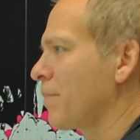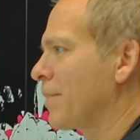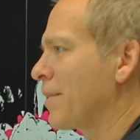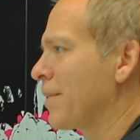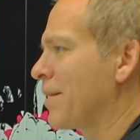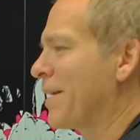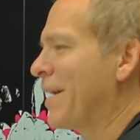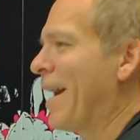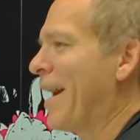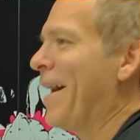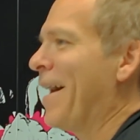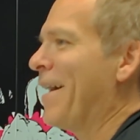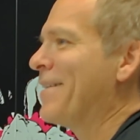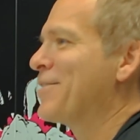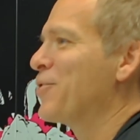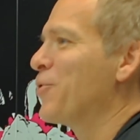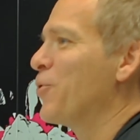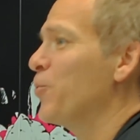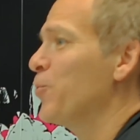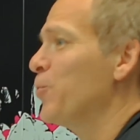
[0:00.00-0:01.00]
Yeah.
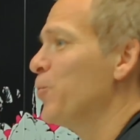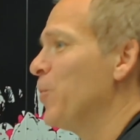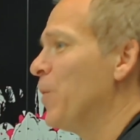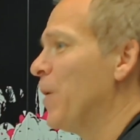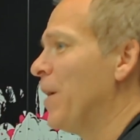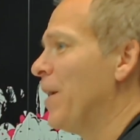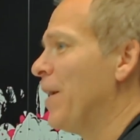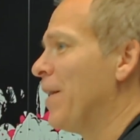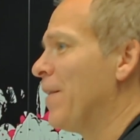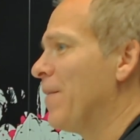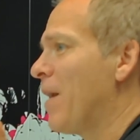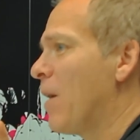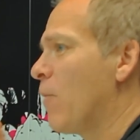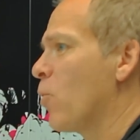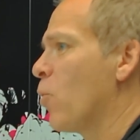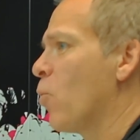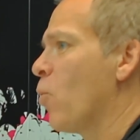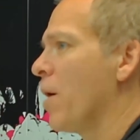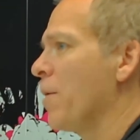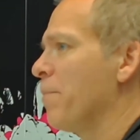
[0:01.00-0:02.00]
So that
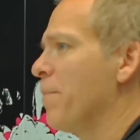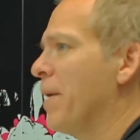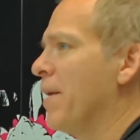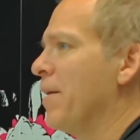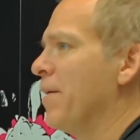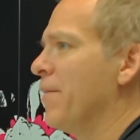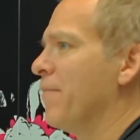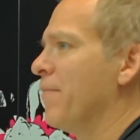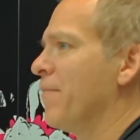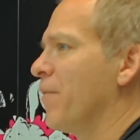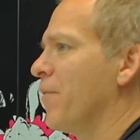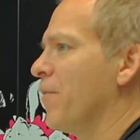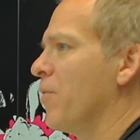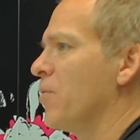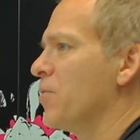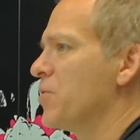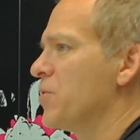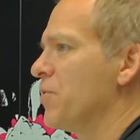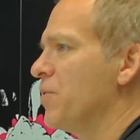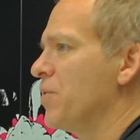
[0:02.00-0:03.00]
rewind pendant, for
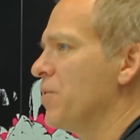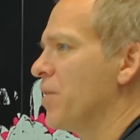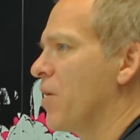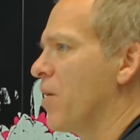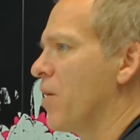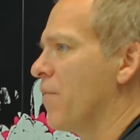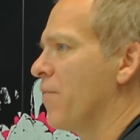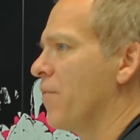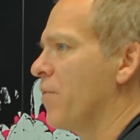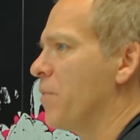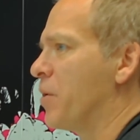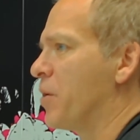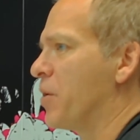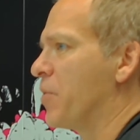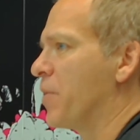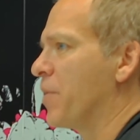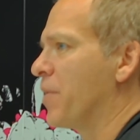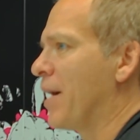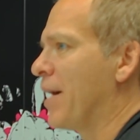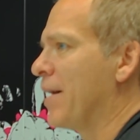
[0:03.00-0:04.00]
those of you that aren't
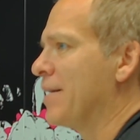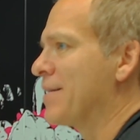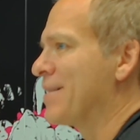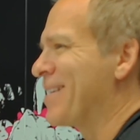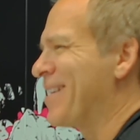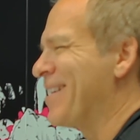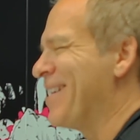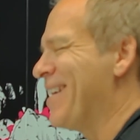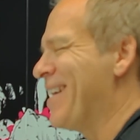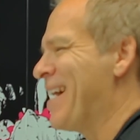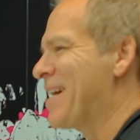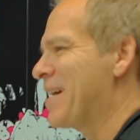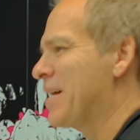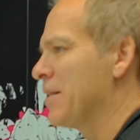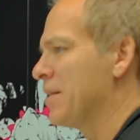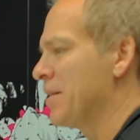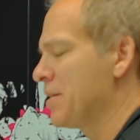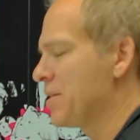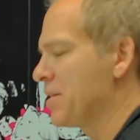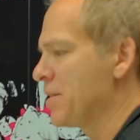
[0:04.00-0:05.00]
familiar with that, is a
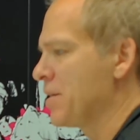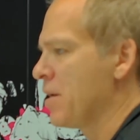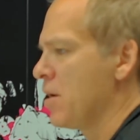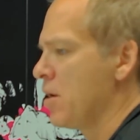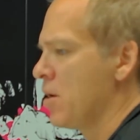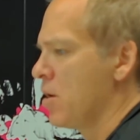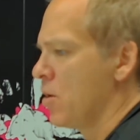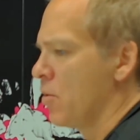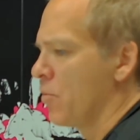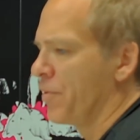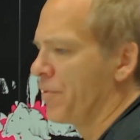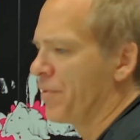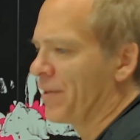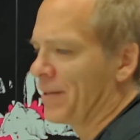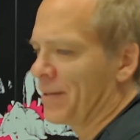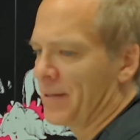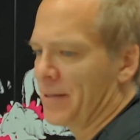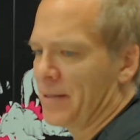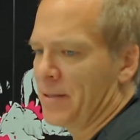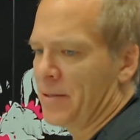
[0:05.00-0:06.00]
necklace with
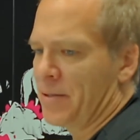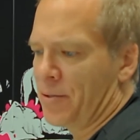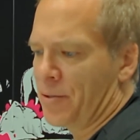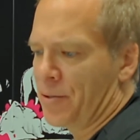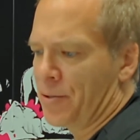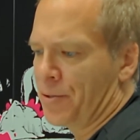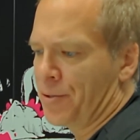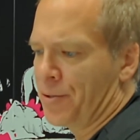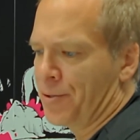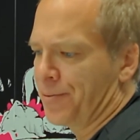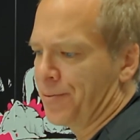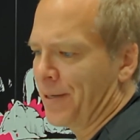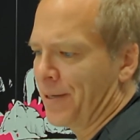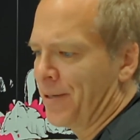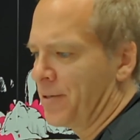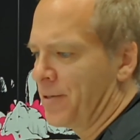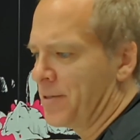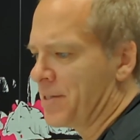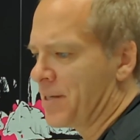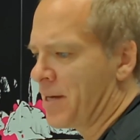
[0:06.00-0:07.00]
a little,
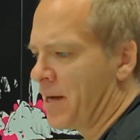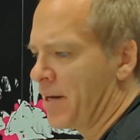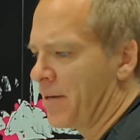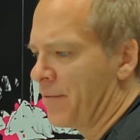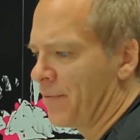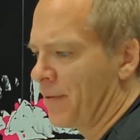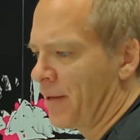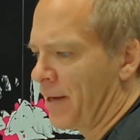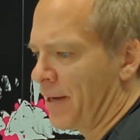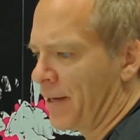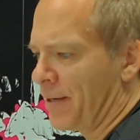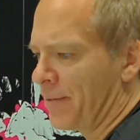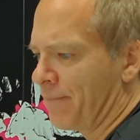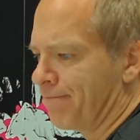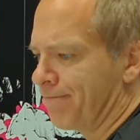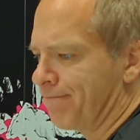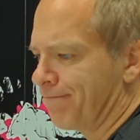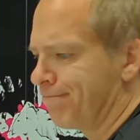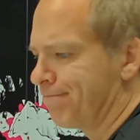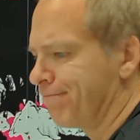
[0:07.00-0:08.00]
it looks kind of like
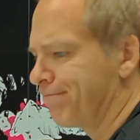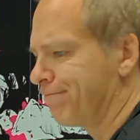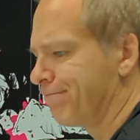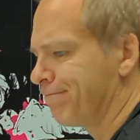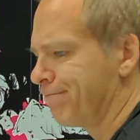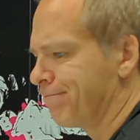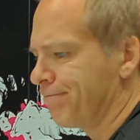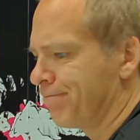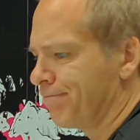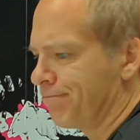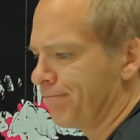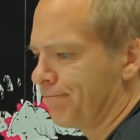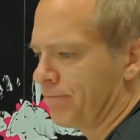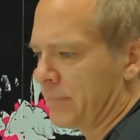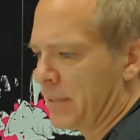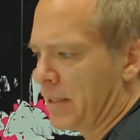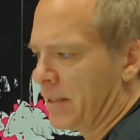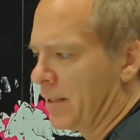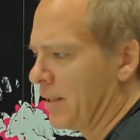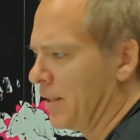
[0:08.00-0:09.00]

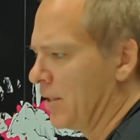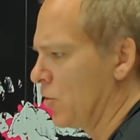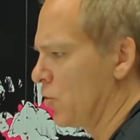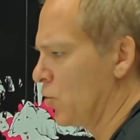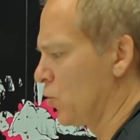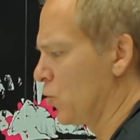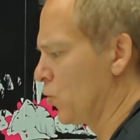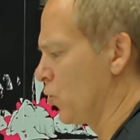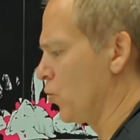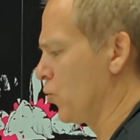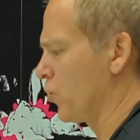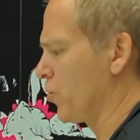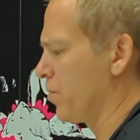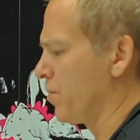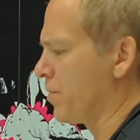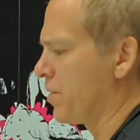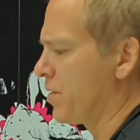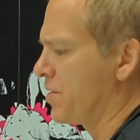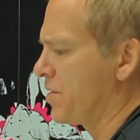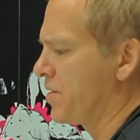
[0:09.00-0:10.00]
a
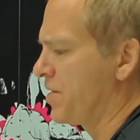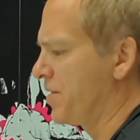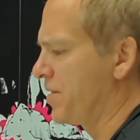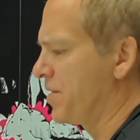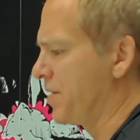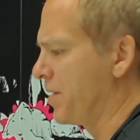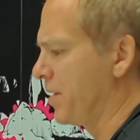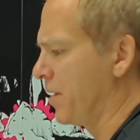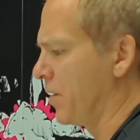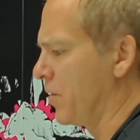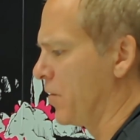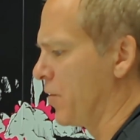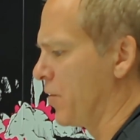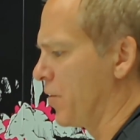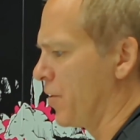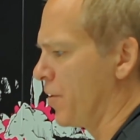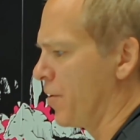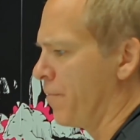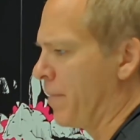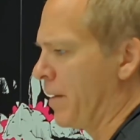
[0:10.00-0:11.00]
little
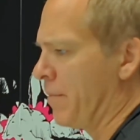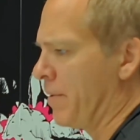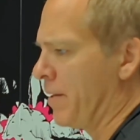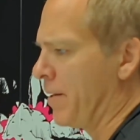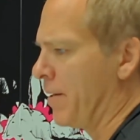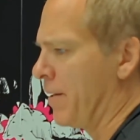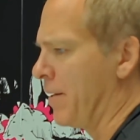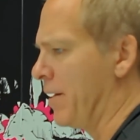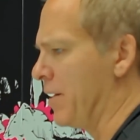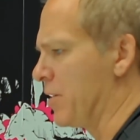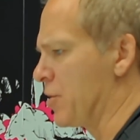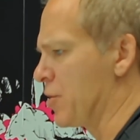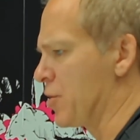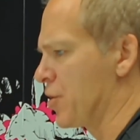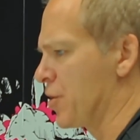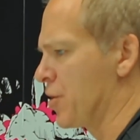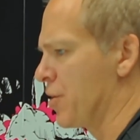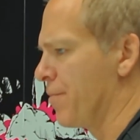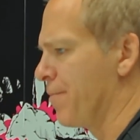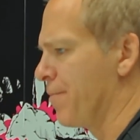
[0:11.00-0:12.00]
cylinder, maybe an inch